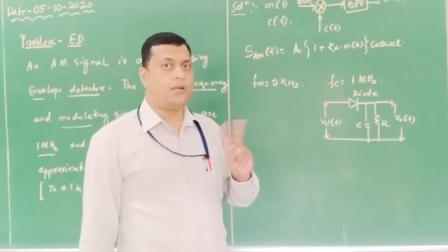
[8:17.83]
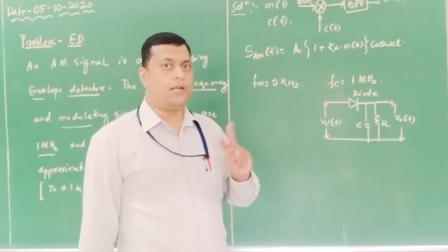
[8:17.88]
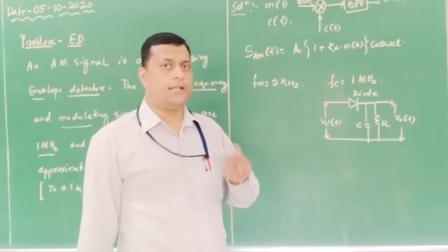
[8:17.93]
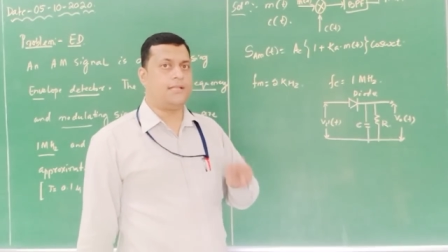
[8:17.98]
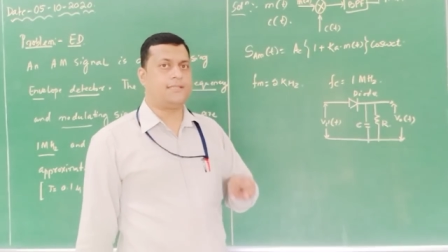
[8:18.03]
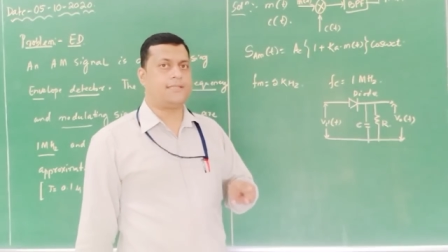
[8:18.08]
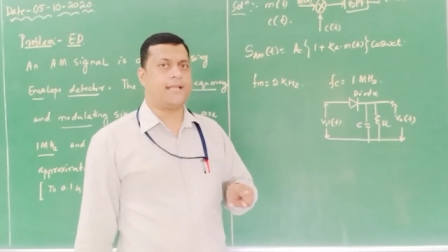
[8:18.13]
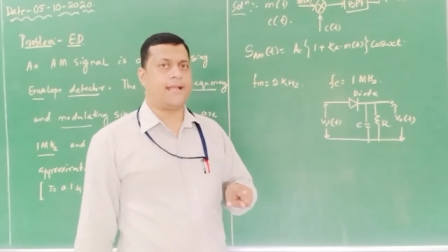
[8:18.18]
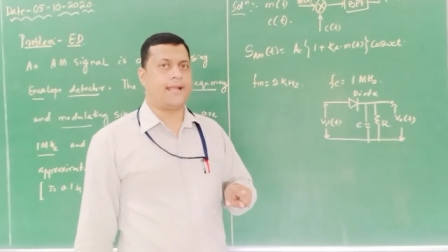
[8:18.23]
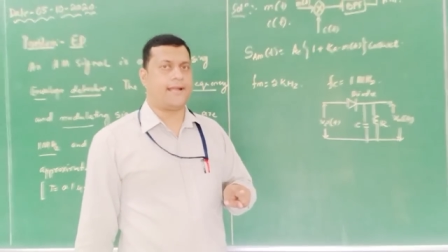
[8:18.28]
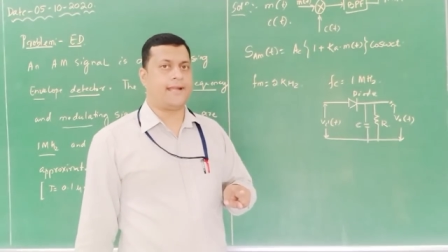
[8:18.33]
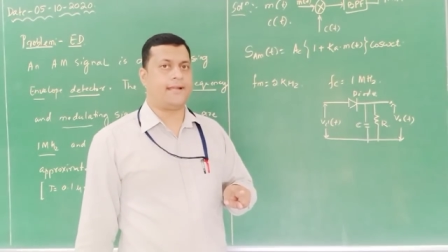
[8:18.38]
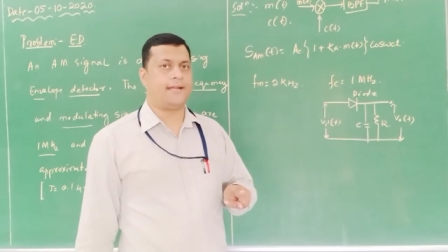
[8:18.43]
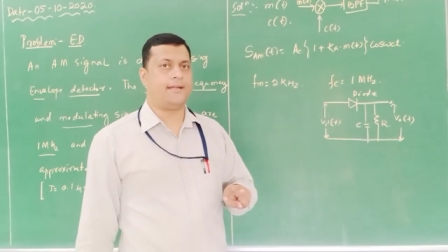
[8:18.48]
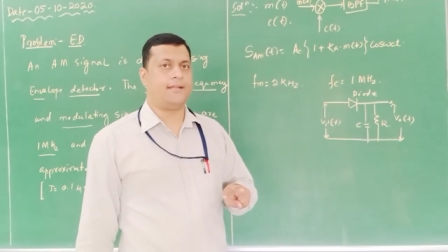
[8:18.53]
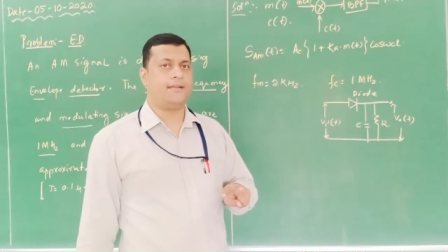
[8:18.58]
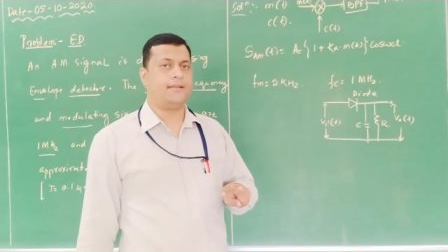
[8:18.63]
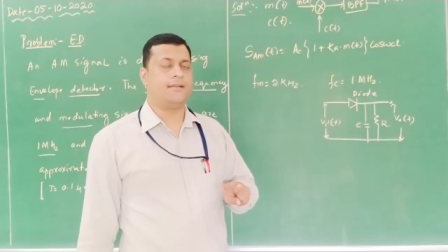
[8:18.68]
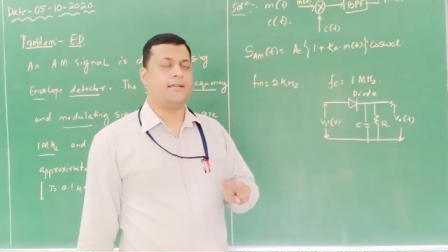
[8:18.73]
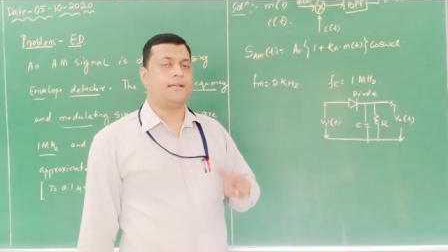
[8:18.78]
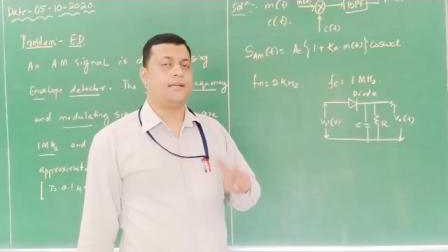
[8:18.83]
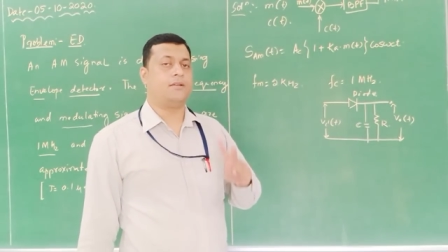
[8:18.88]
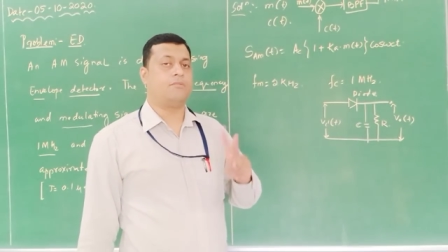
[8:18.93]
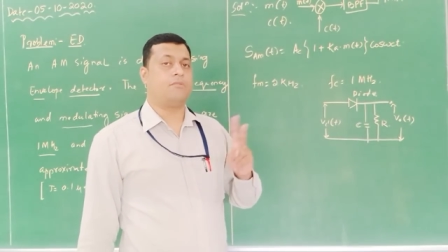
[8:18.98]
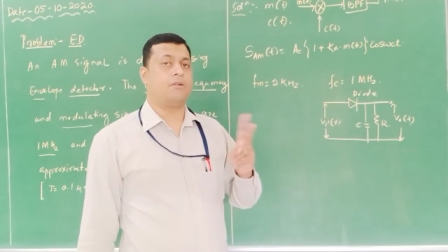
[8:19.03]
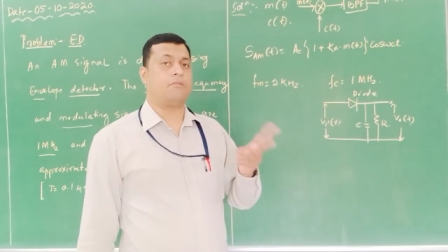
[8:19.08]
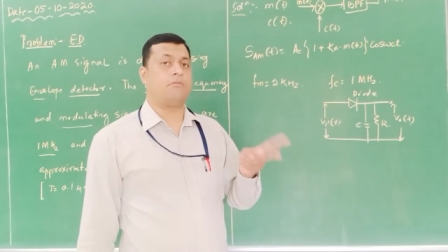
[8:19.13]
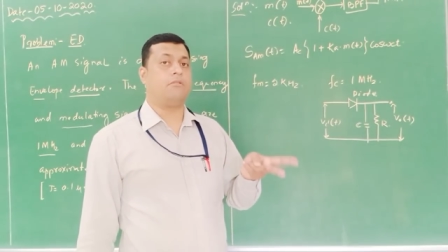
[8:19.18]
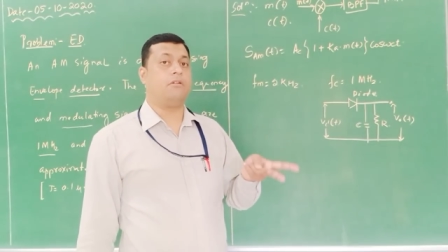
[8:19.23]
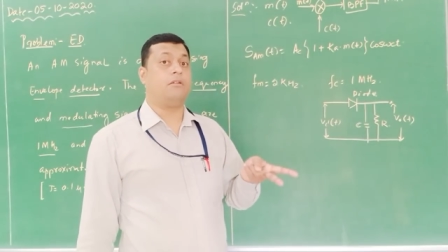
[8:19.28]
decide
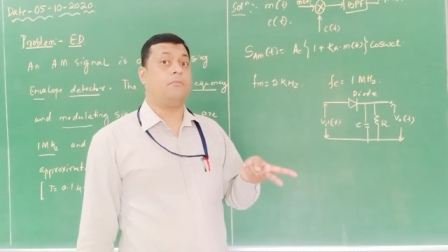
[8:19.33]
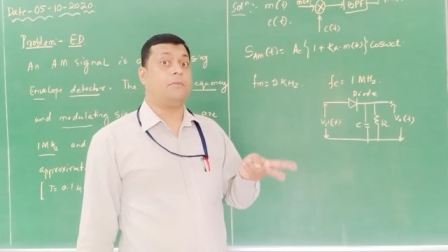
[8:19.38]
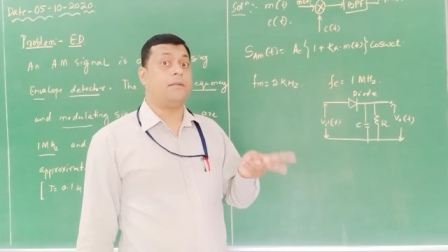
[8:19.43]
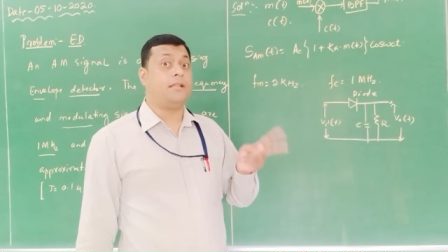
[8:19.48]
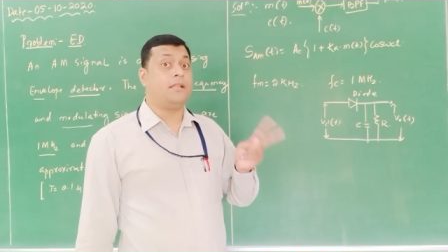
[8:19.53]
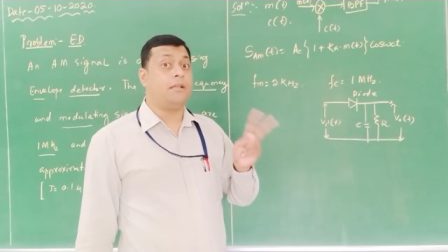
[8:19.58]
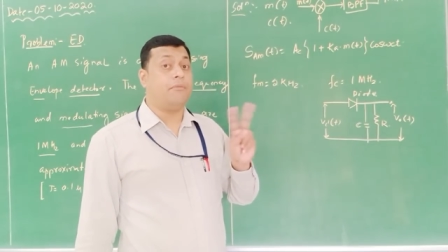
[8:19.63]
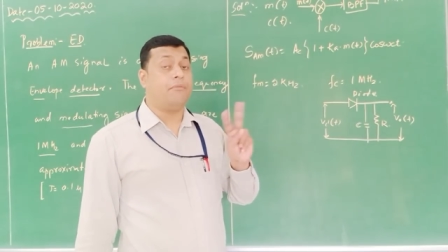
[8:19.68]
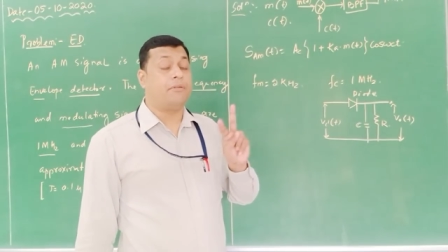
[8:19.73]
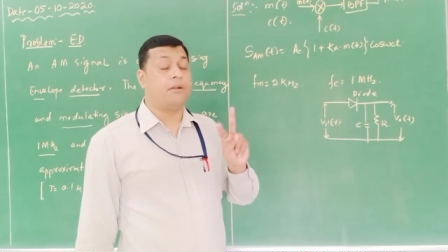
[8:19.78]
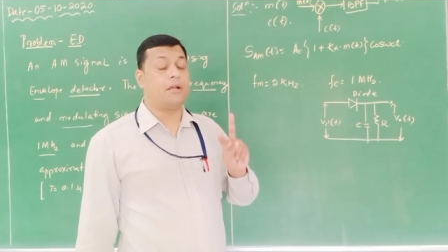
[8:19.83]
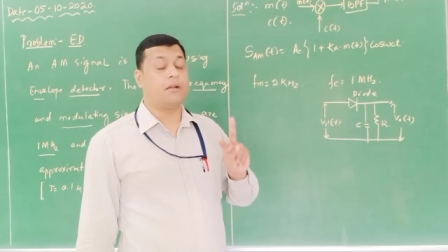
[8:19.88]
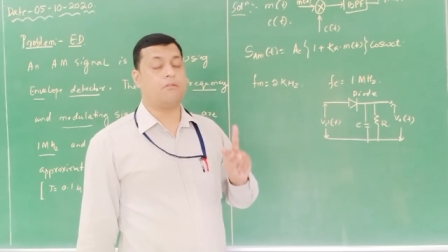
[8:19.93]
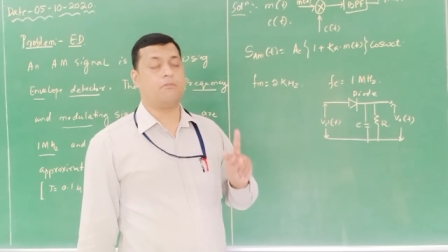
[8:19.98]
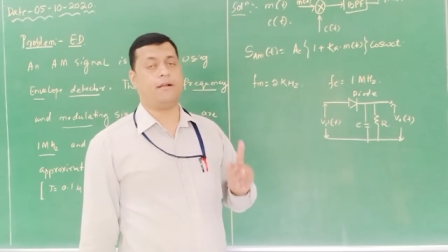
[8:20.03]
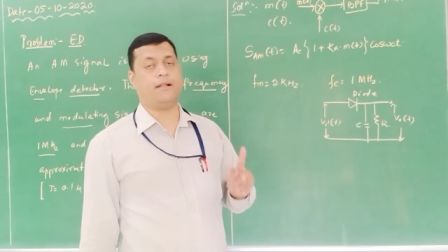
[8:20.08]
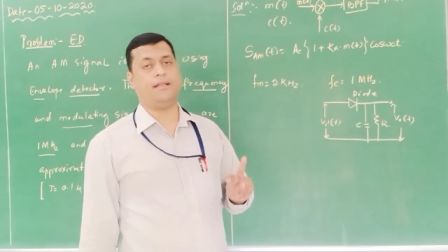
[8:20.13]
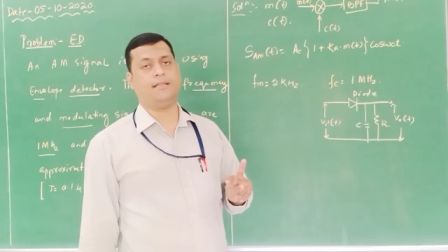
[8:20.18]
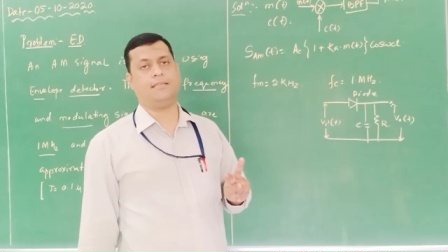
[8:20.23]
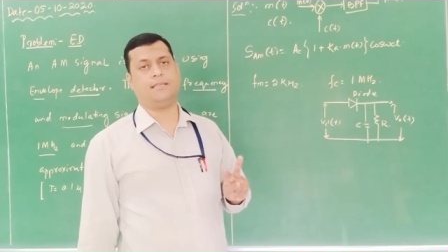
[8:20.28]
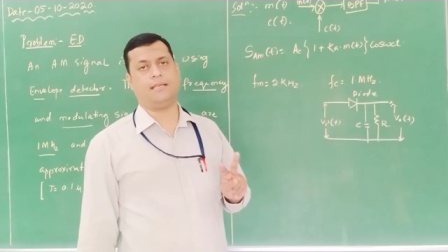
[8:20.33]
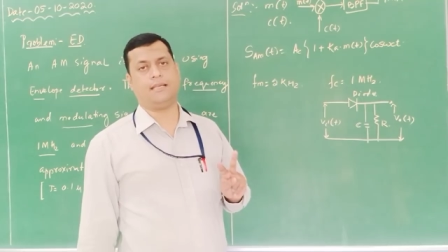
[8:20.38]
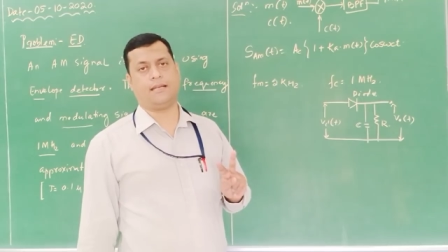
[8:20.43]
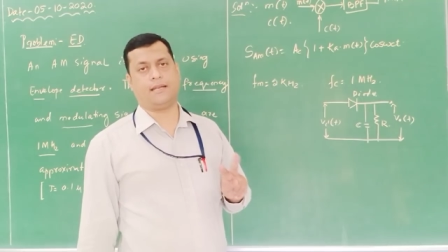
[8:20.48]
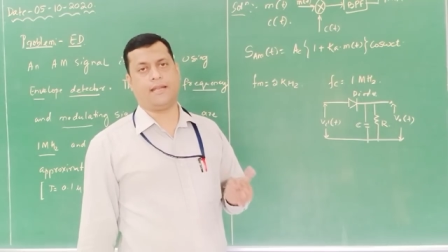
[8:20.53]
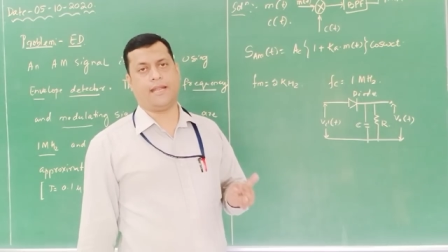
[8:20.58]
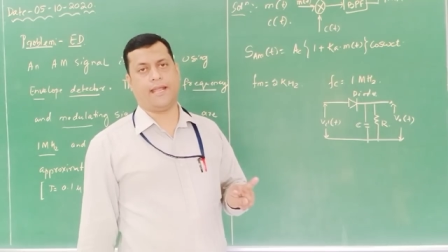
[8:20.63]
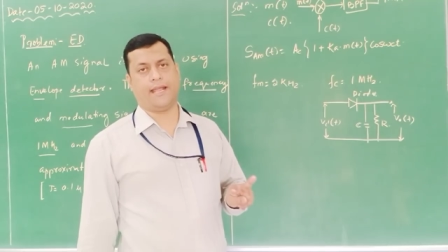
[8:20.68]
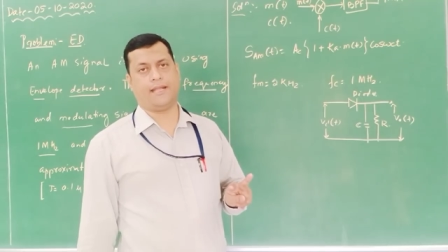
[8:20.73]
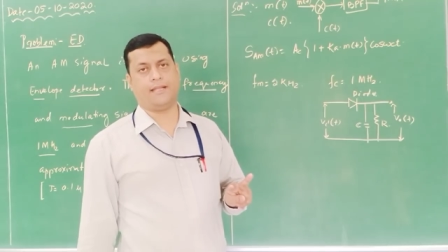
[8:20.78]
what will be the frequency
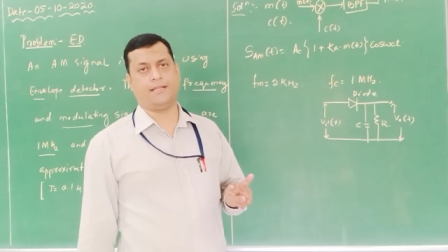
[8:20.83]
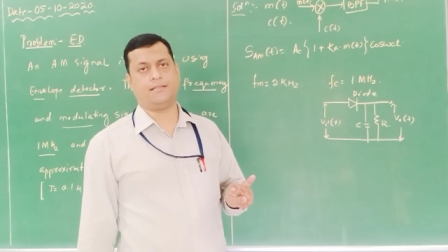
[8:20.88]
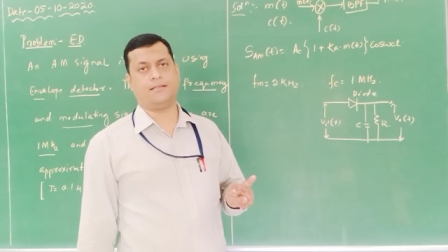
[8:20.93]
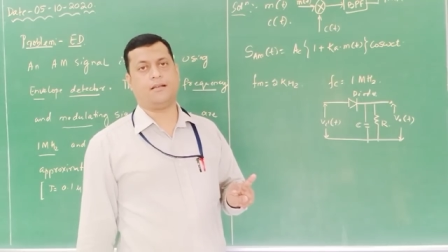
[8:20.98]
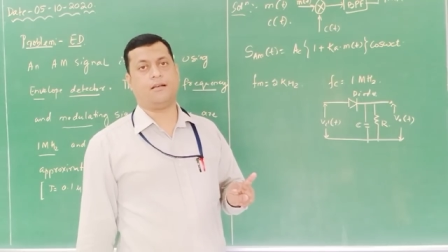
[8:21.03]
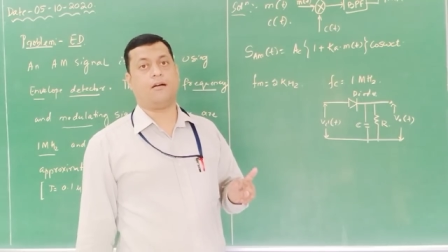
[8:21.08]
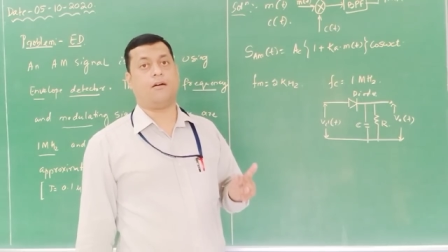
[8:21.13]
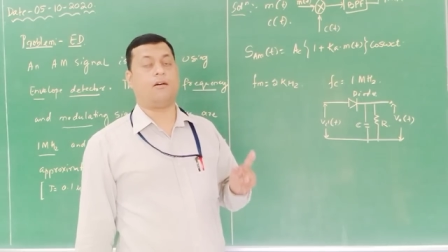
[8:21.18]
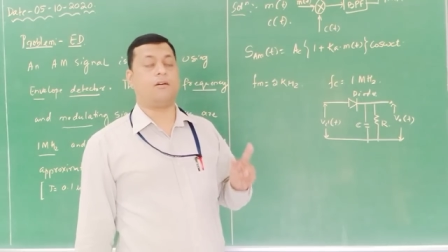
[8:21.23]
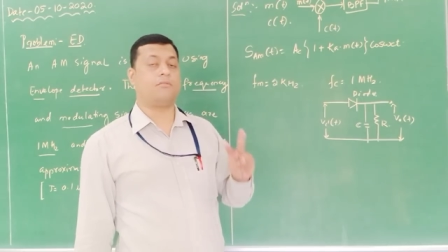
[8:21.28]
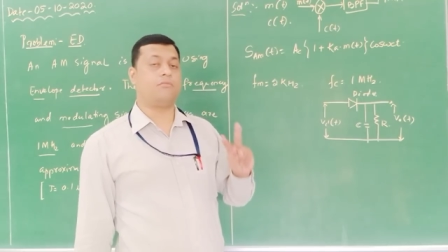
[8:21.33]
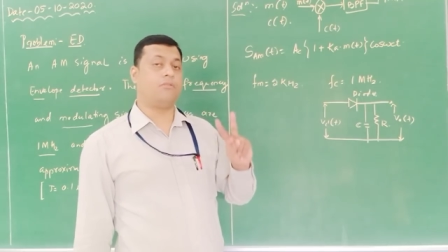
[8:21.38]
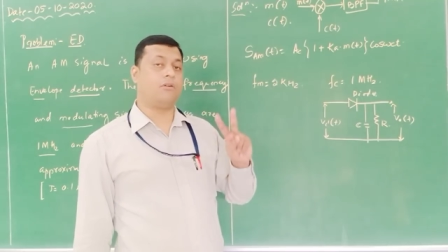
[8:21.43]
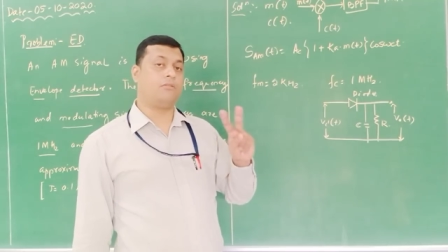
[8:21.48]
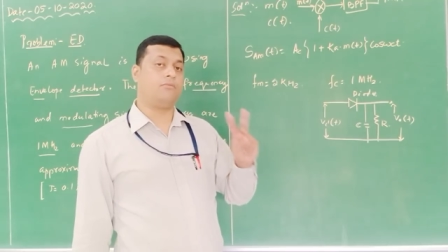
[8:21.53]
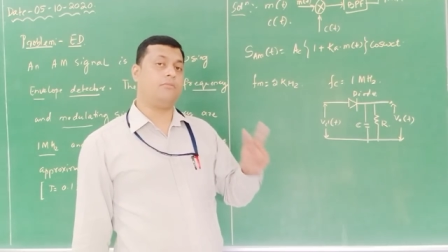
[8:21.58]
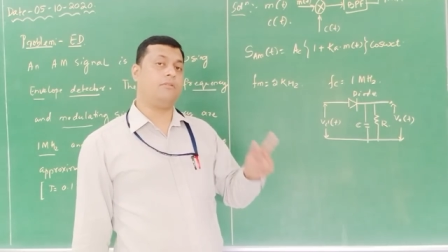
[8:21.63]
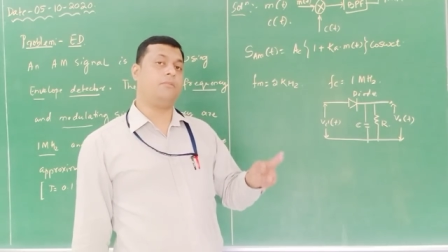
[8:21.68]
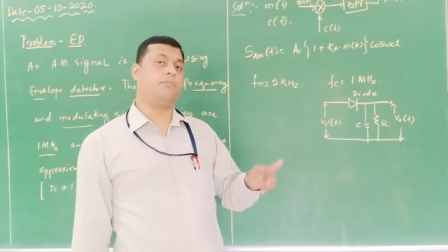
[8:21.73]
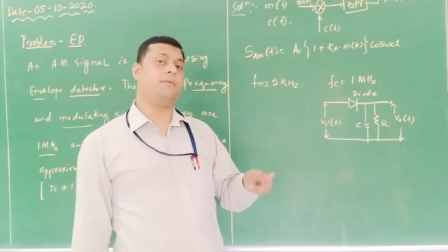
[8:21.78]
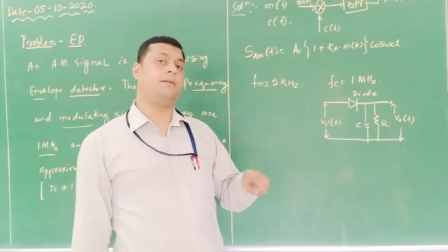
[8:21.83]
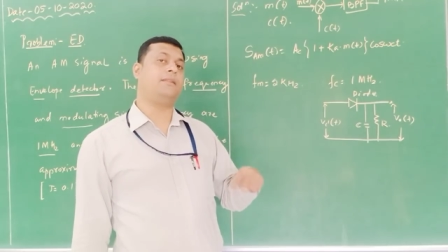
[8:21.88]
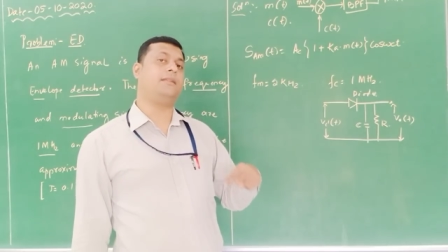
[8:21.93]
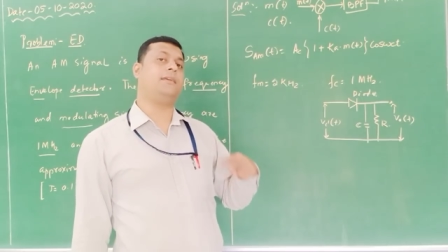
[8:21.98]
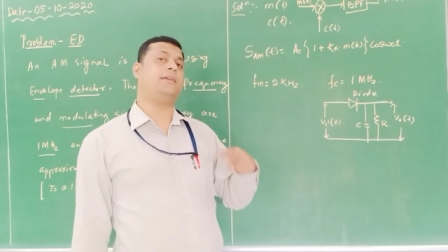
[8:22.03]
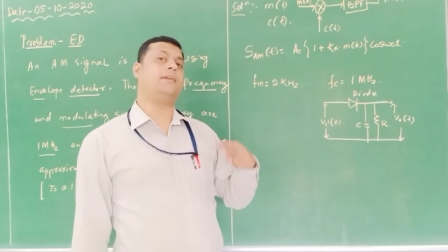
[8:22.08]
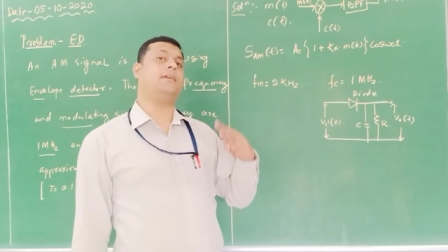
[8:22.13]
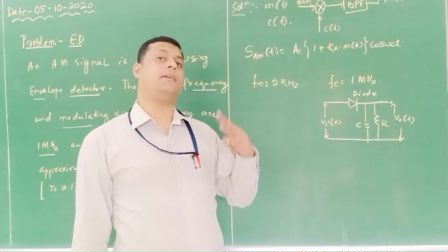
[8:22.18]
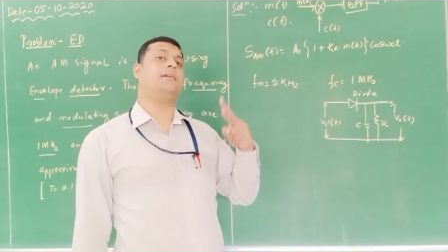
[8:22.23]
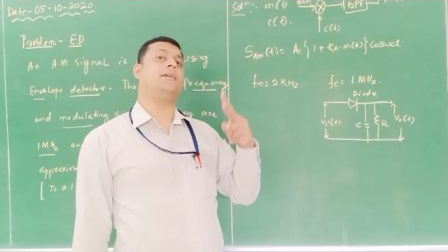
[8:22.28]
range or what will be
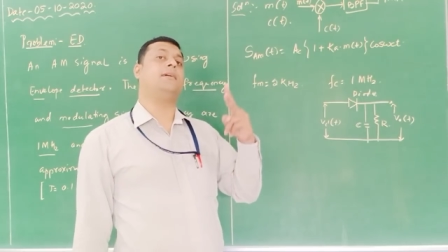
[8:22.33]
the